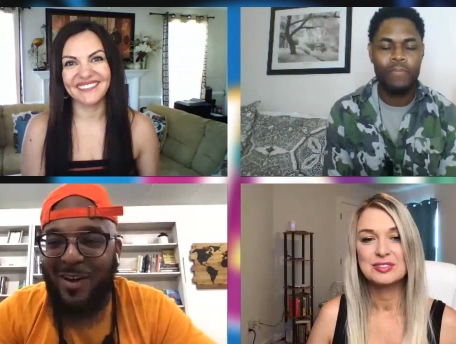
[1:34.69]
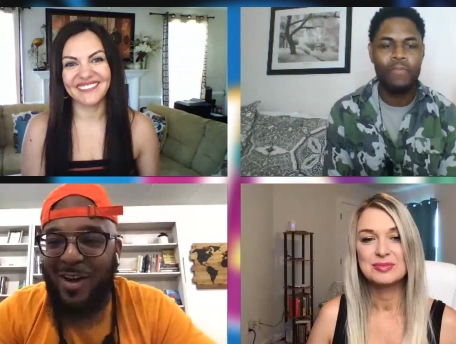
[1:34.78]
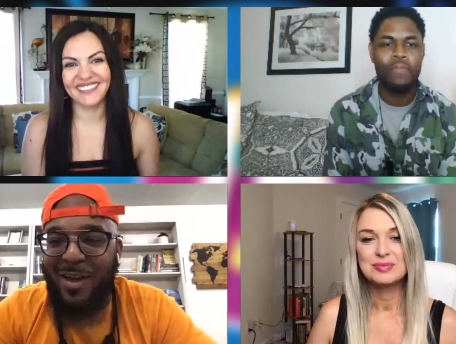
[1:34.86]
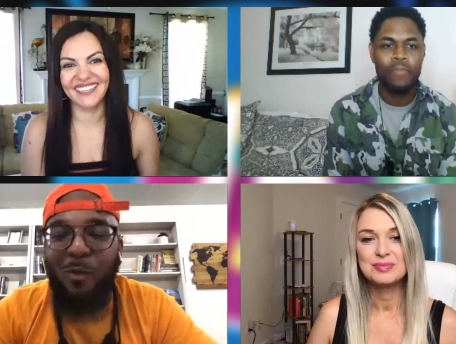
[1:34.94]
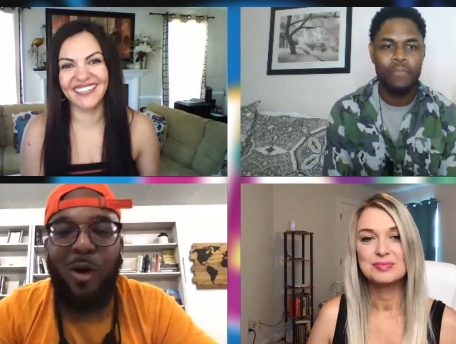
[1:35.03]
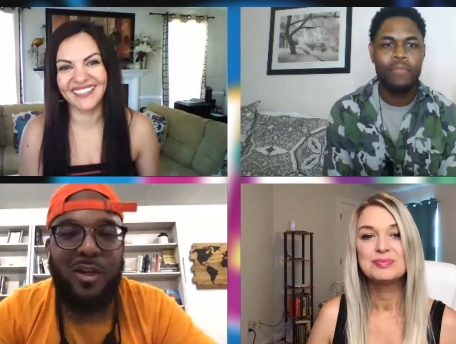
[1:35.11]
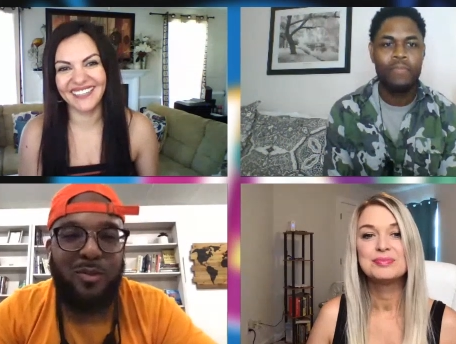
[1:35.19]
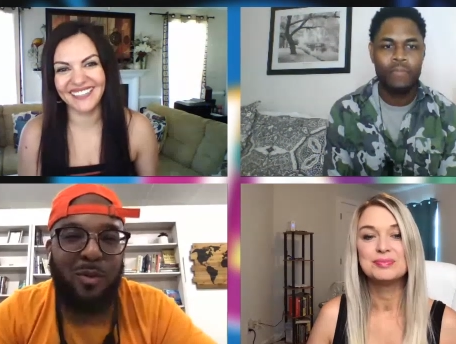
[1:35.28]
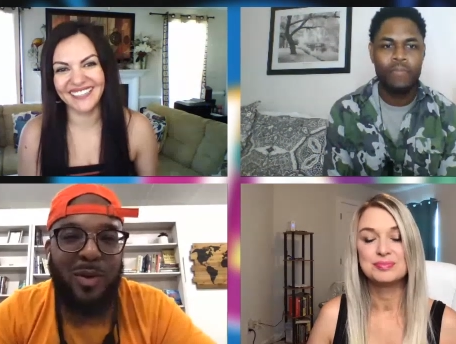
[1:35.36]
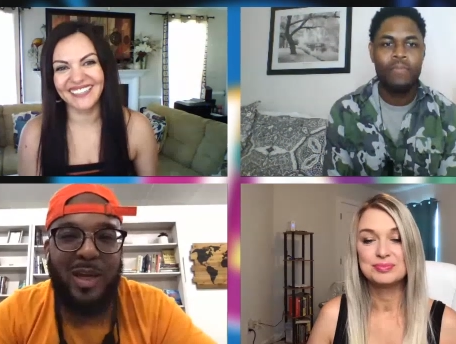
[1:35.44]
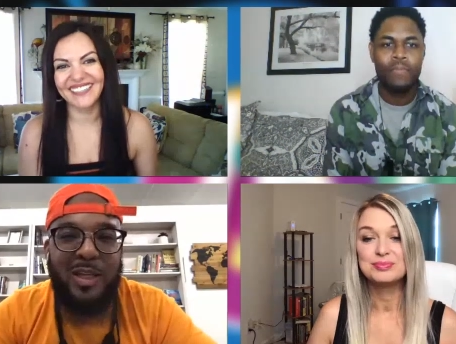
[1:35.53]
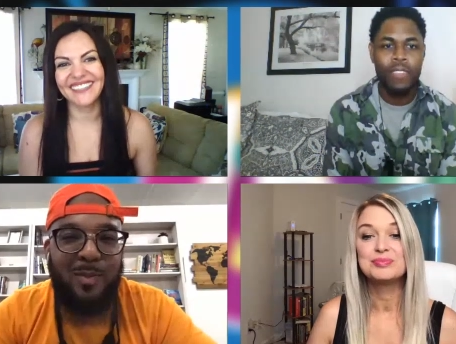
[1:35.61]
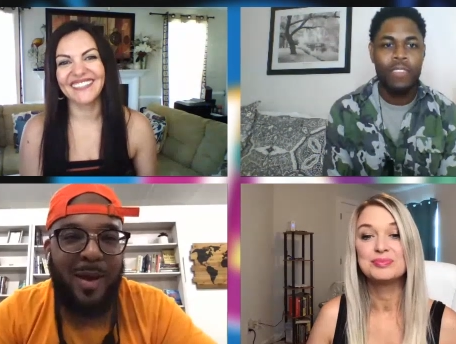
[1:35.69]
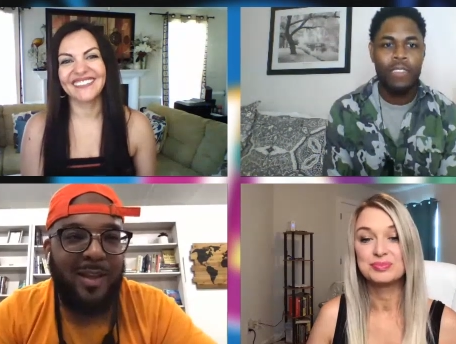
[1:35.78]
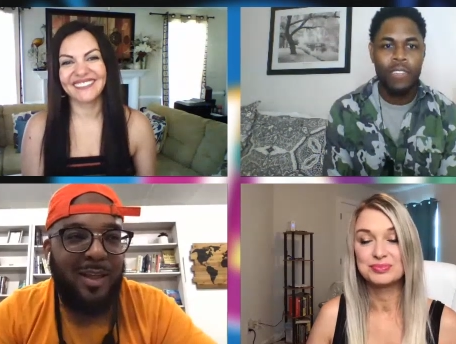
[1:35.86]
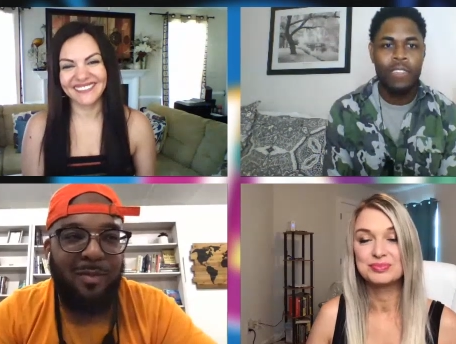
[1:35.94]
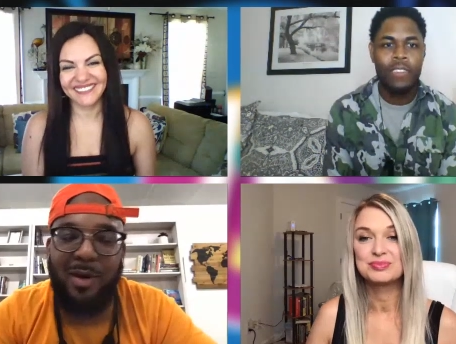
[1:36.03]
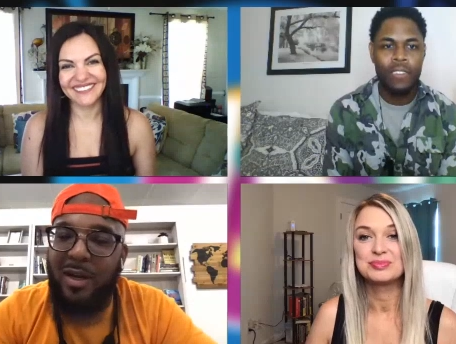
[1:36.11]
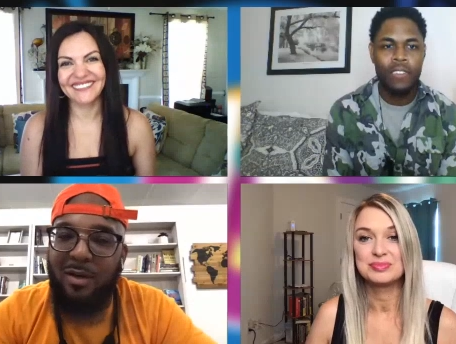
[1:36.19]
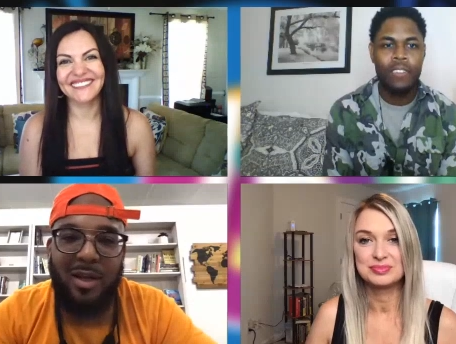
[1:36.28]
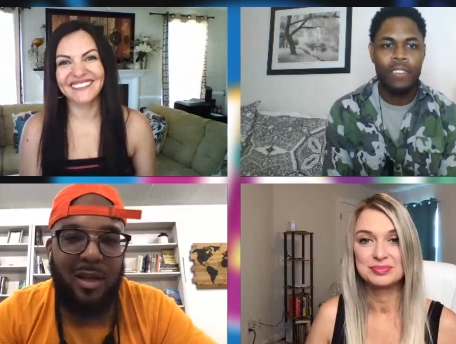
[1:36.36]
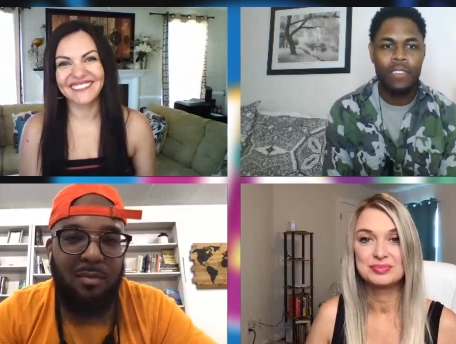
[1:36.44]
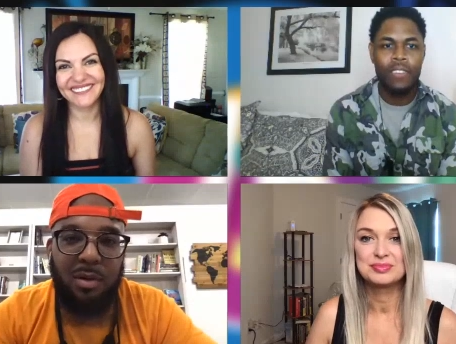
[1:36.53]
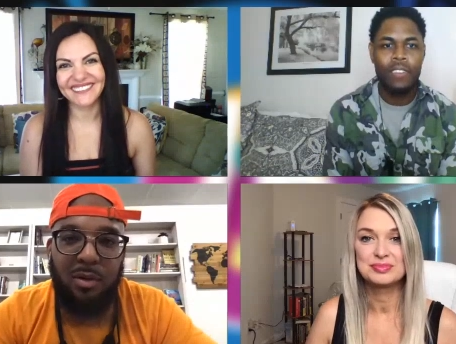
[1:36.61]
Speaker 1: so it was what we expected, but
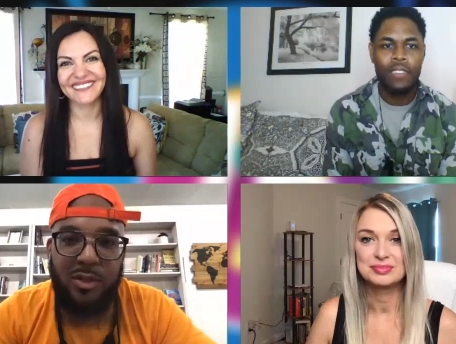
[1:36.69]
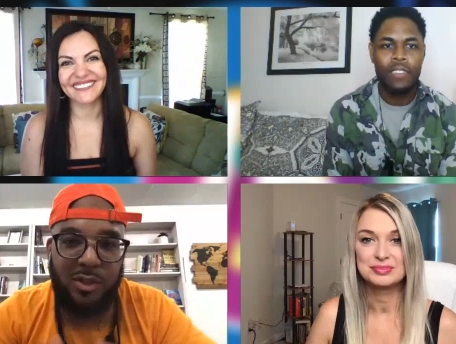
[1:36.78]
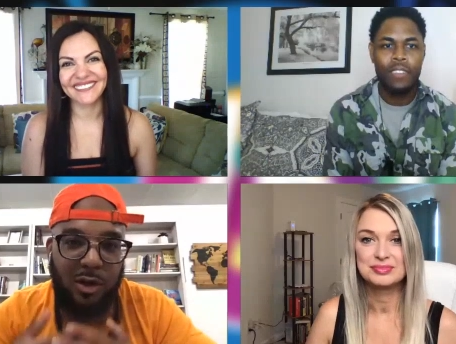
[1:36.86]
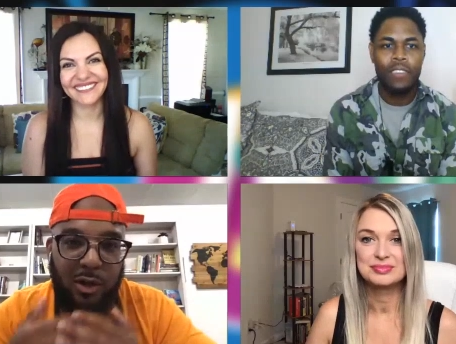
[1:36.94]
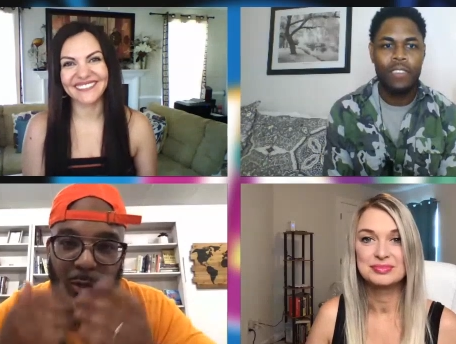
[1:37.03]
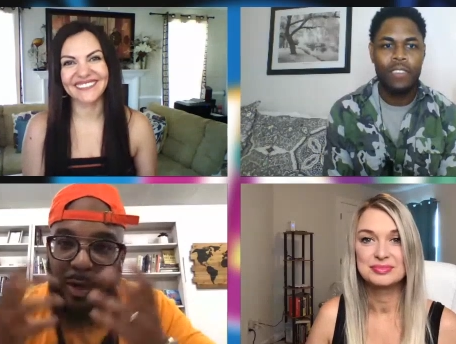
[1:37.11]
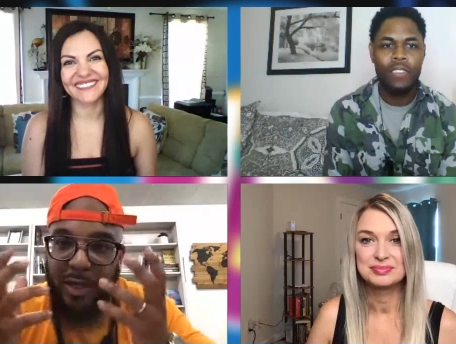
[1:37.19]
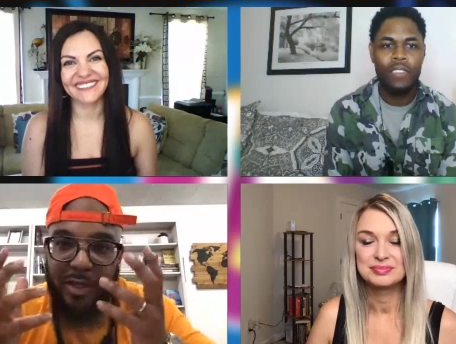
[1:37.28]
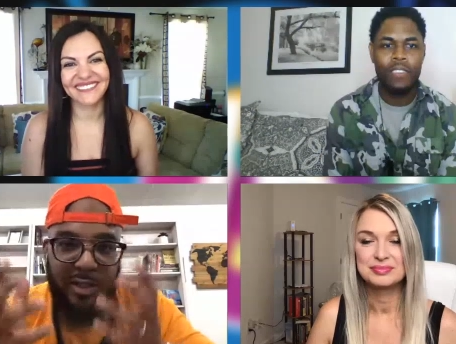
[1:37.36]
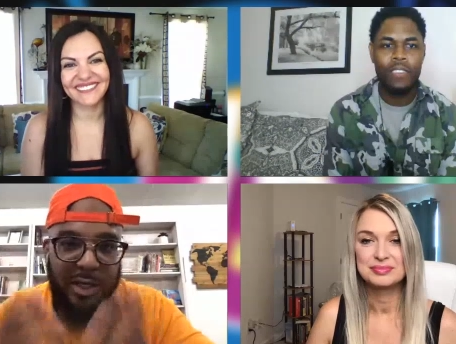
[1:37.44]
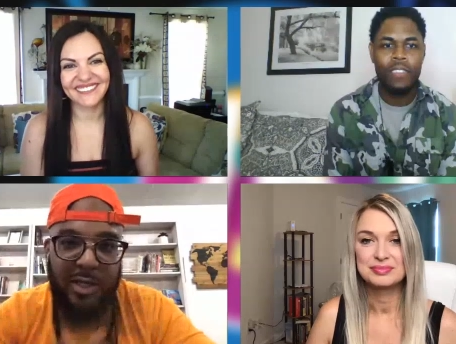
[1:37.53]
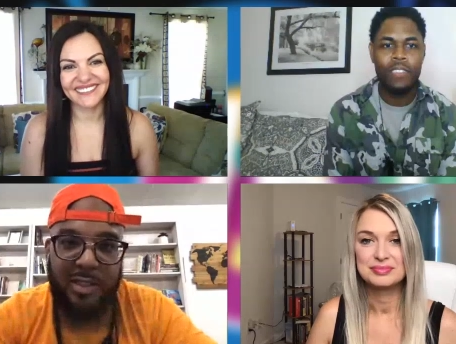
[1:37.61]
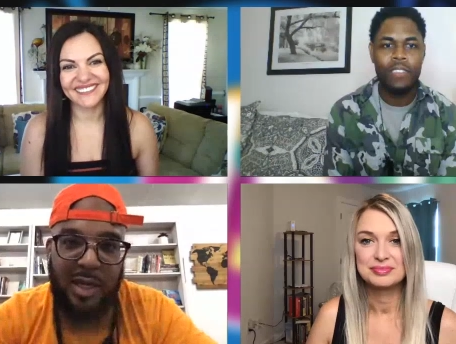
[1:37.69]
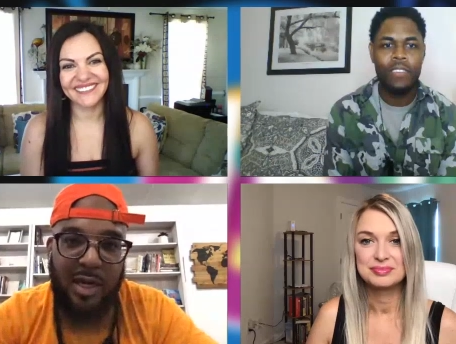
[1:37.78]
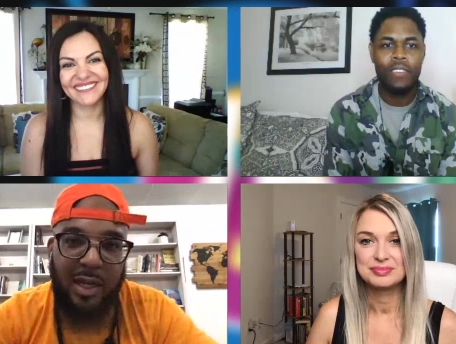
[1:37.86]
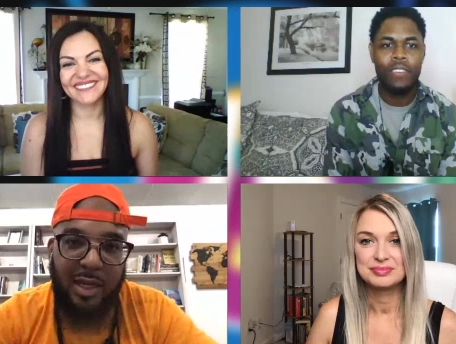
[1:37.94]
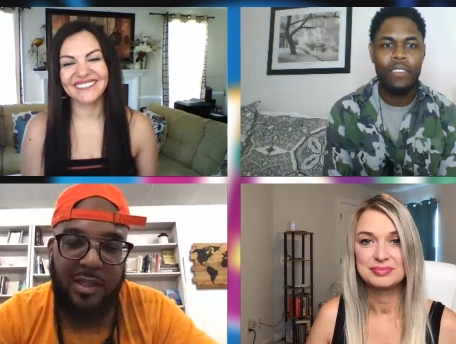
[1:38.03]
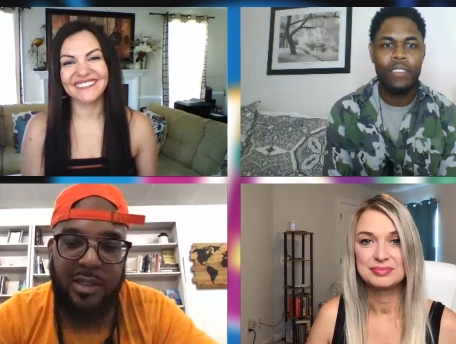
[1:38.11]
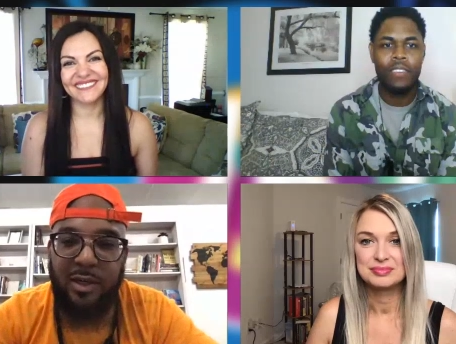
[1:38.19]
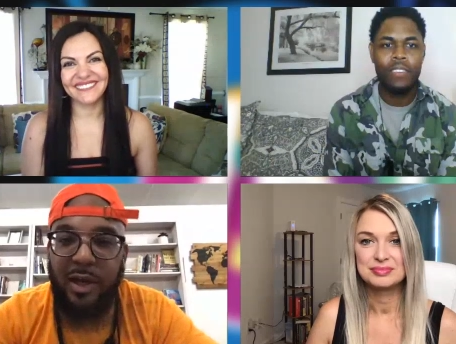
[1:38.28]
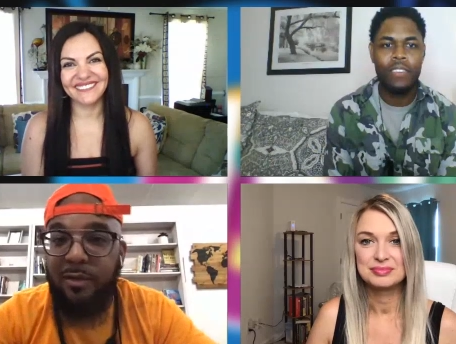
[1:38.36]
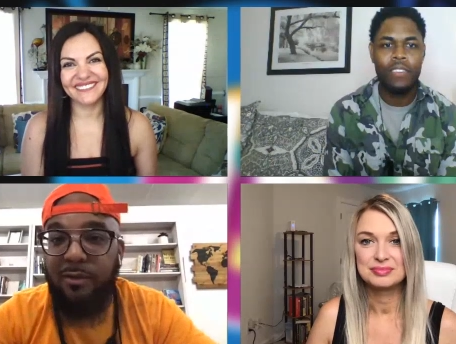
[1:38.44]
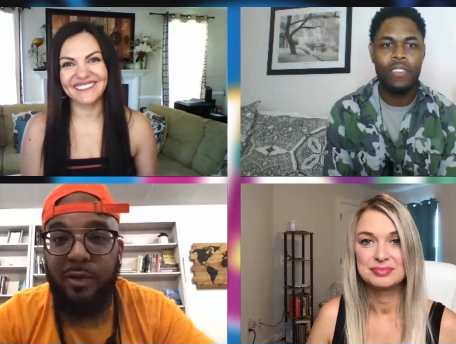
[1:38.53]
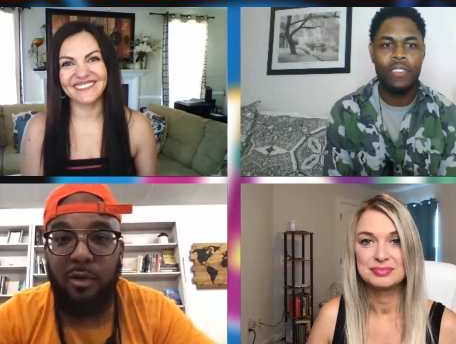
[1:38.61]
it, it blew us all away at the same time. Like it
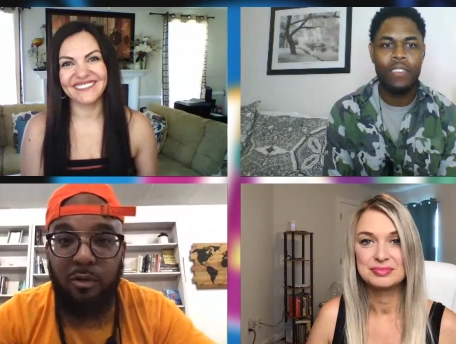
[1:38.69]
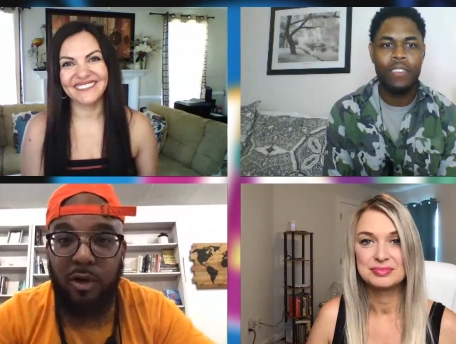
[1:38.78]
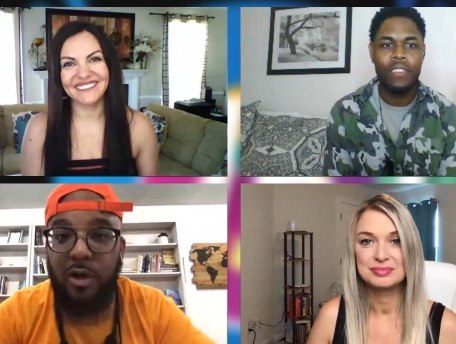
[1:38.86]
still doesn't feel